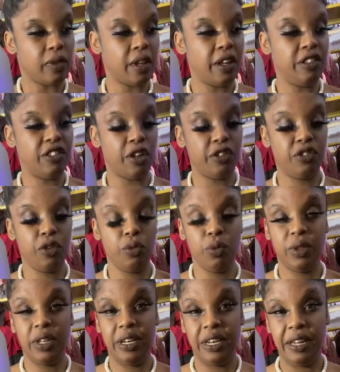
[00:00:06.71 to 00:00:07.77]
It's also a
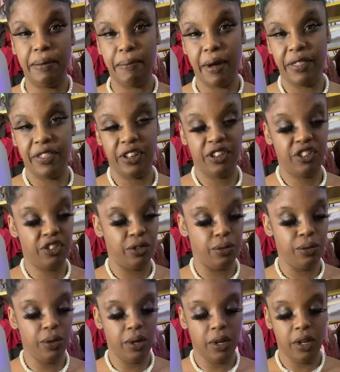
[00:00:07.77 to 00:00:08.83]
really neat method
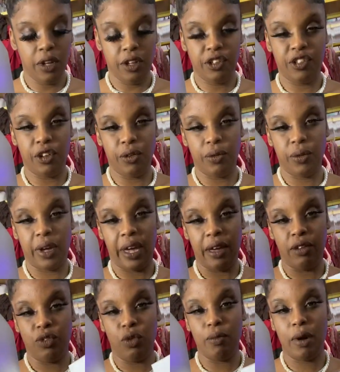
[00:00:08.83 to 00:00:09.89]
too. So, okay,
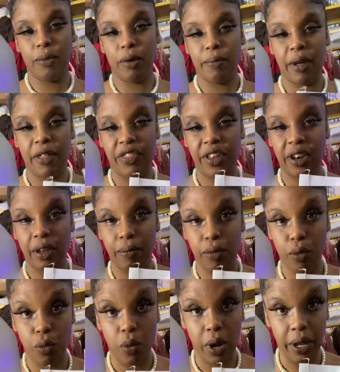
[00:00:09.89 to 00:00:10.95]
you remember method number
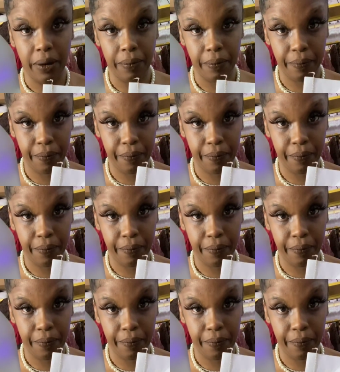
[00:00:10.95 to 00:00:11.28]
1.